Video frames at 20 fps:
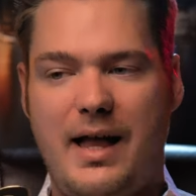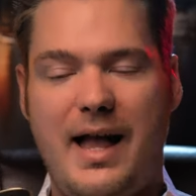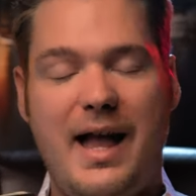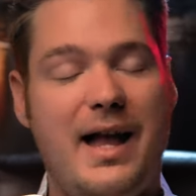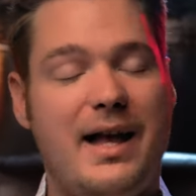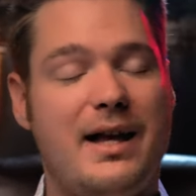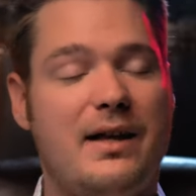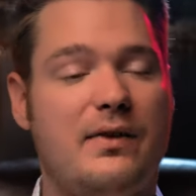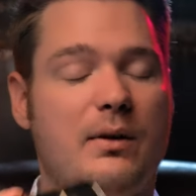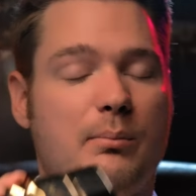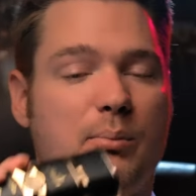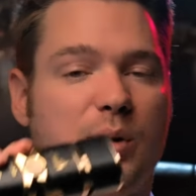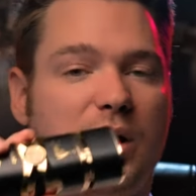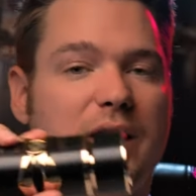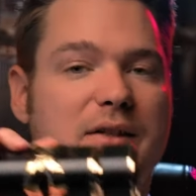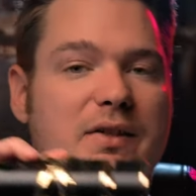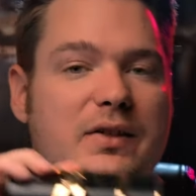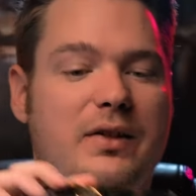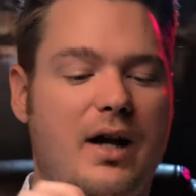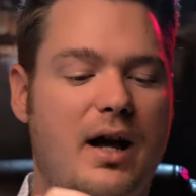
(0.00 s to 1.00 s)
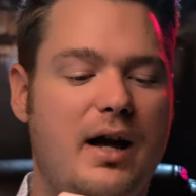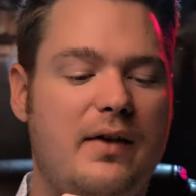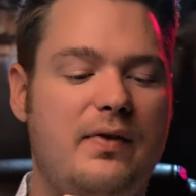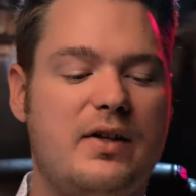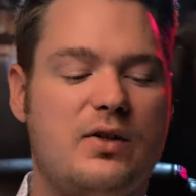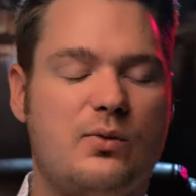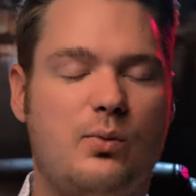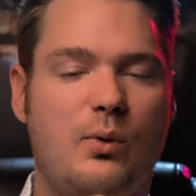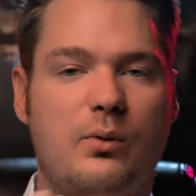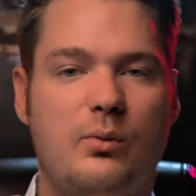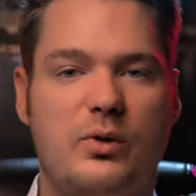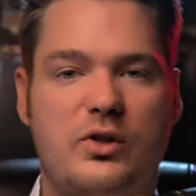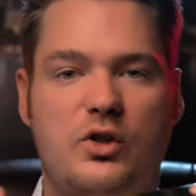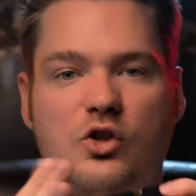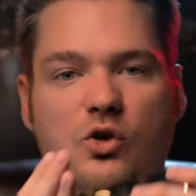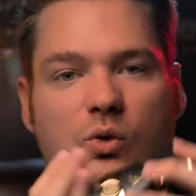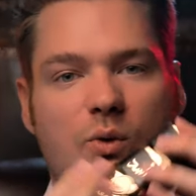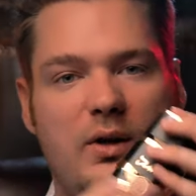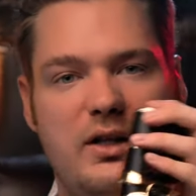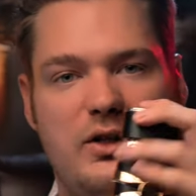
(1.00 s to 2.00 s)
And the plus side, this one was
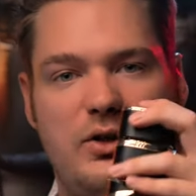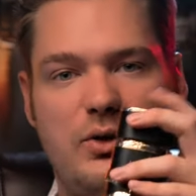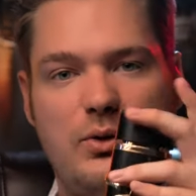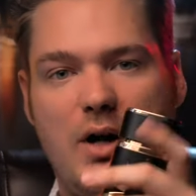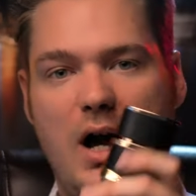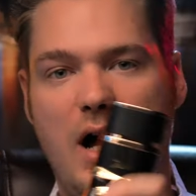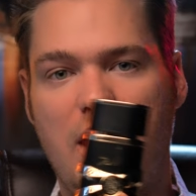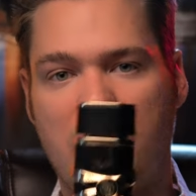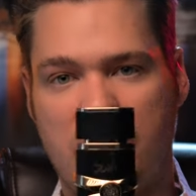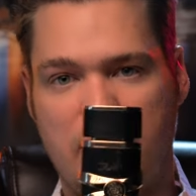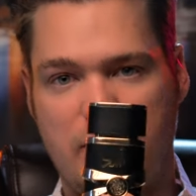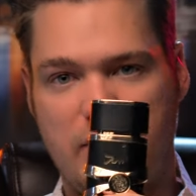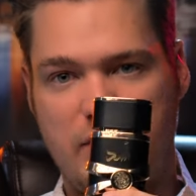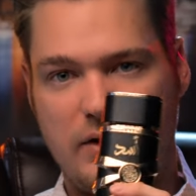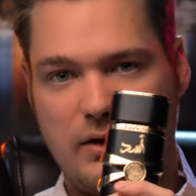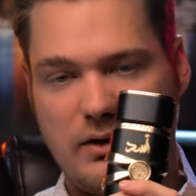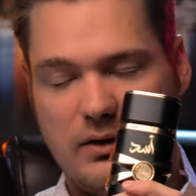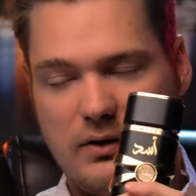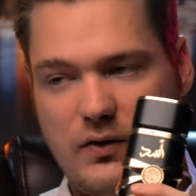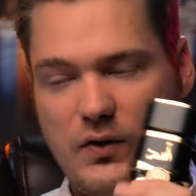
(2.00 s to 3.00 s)
$22.